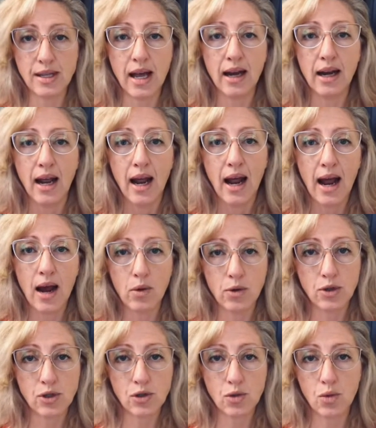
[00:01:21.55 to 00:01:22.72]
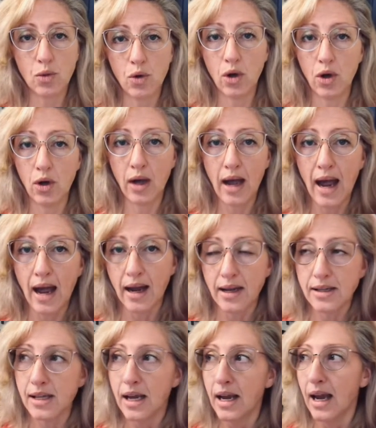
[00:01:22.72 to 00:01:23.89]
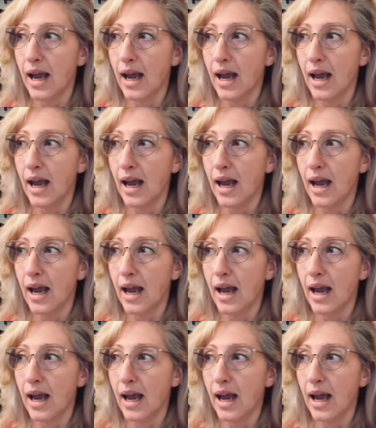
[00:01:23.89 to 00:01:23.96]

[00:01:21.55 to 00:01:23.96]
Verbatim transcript: that our school has.